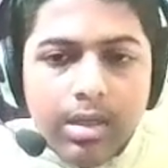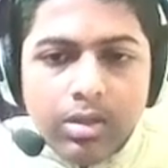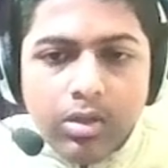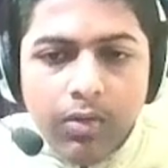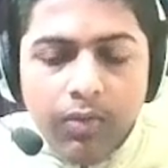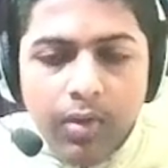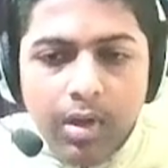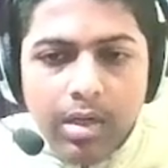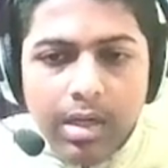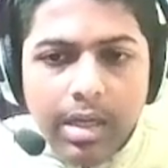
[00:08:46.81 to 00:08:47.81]
So
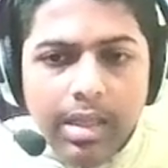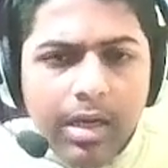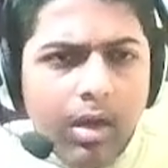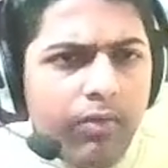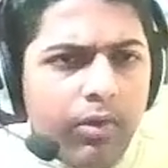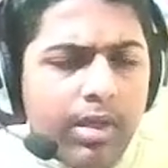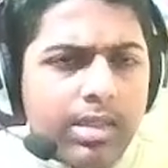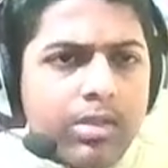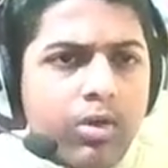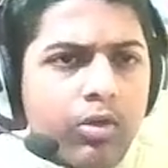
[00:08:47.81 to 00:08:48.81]
turning that off, you can
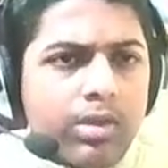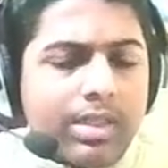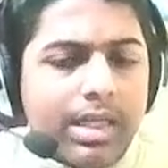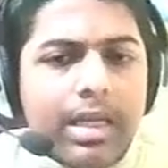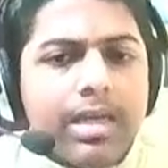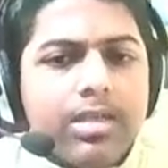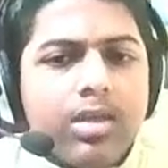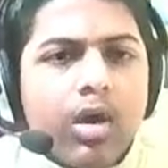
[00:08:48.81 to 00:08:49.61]
just go to the settings,